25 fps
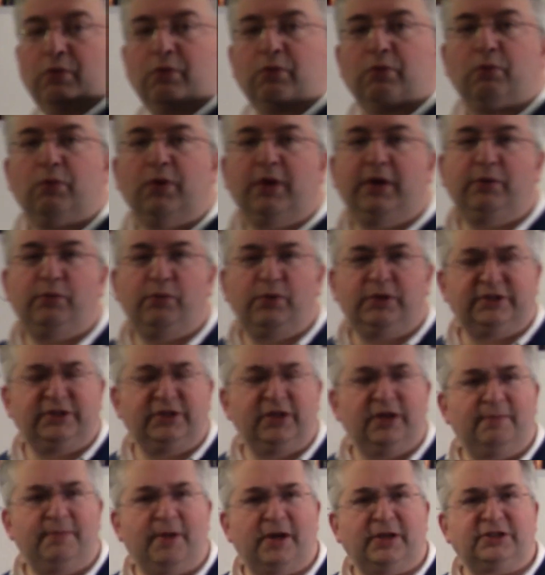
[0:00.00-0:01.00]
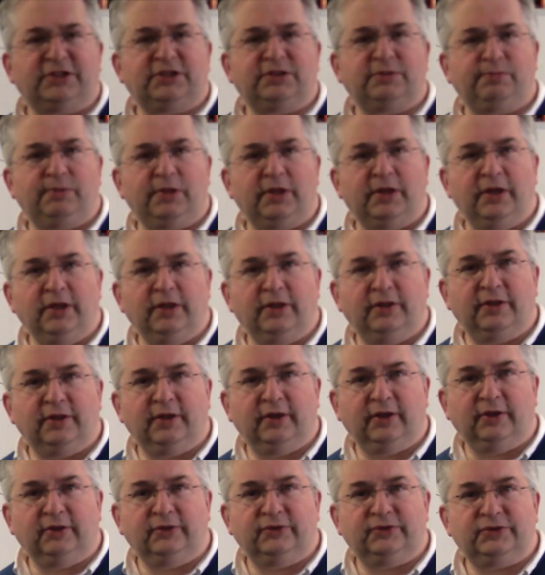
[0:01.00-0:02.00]
What did we see about splitting
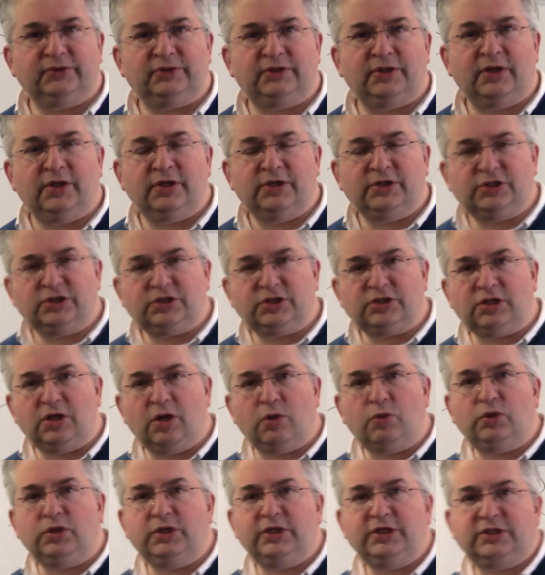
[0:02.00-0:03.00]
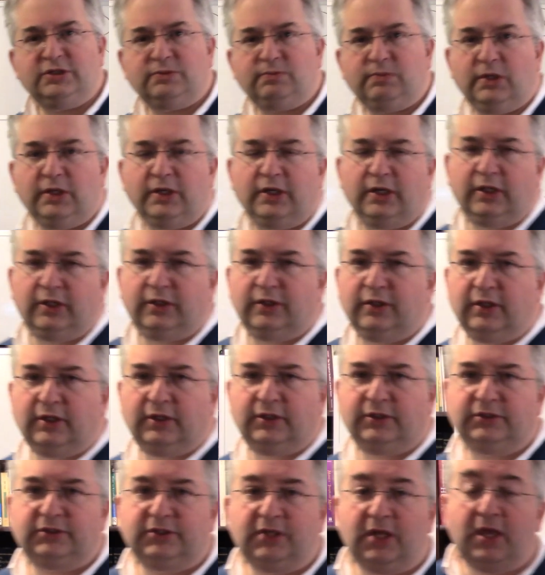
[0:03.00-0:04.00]
things? Slowly splitting
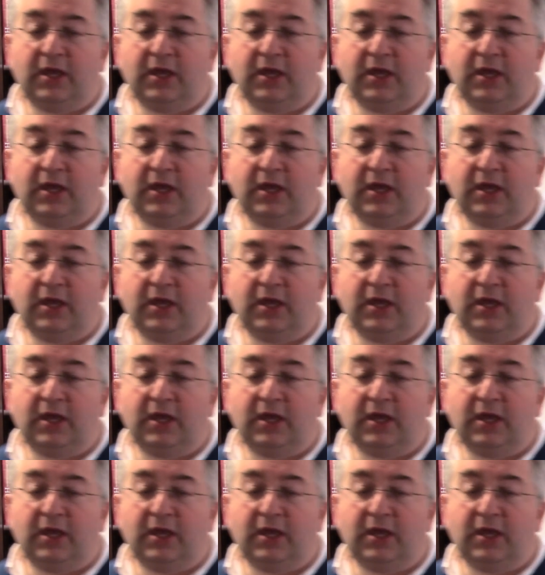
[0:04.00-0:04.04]
things.